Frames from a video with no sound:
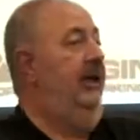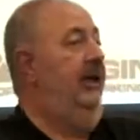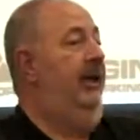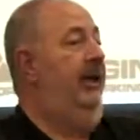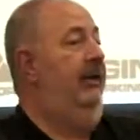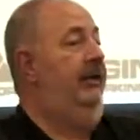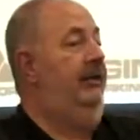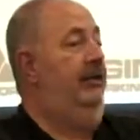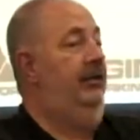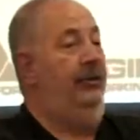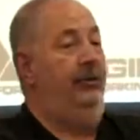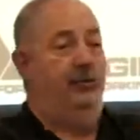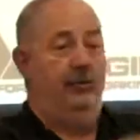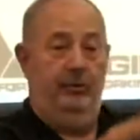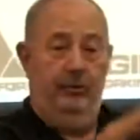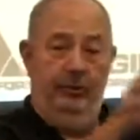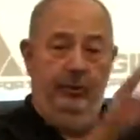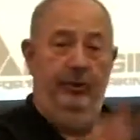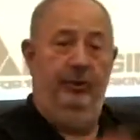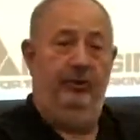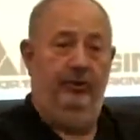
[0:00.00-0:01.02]
and to use a
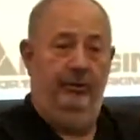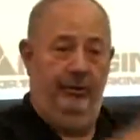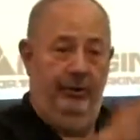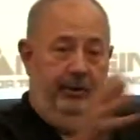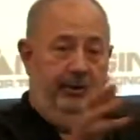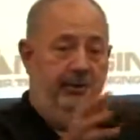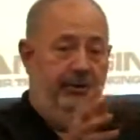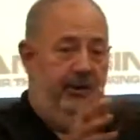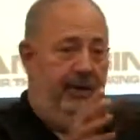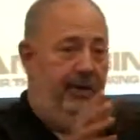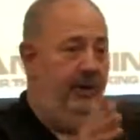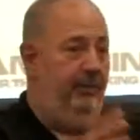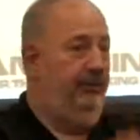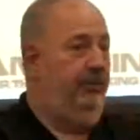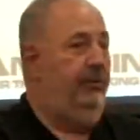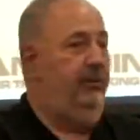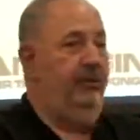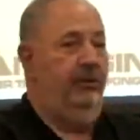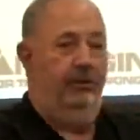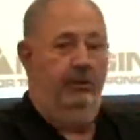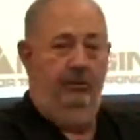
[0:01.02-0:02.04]
reel-to-reel tape
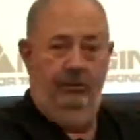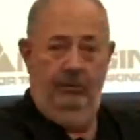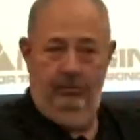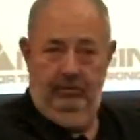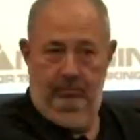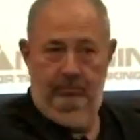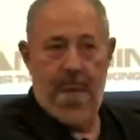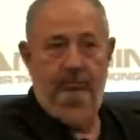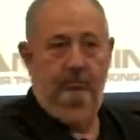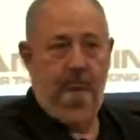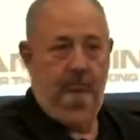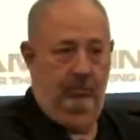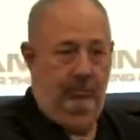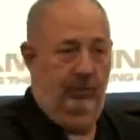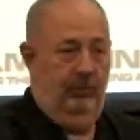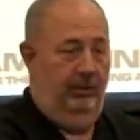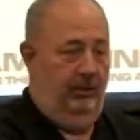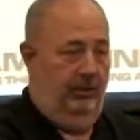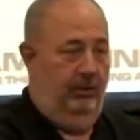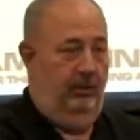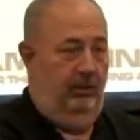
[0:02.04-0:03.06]
to do
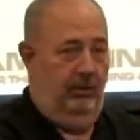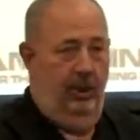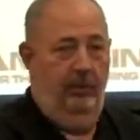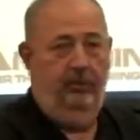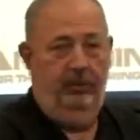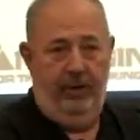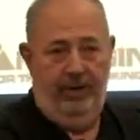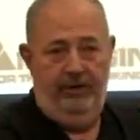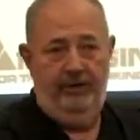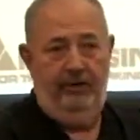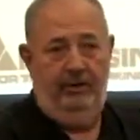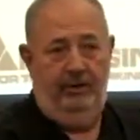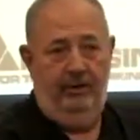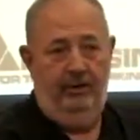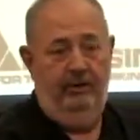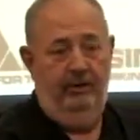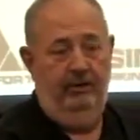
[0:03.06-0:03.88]
a pressing.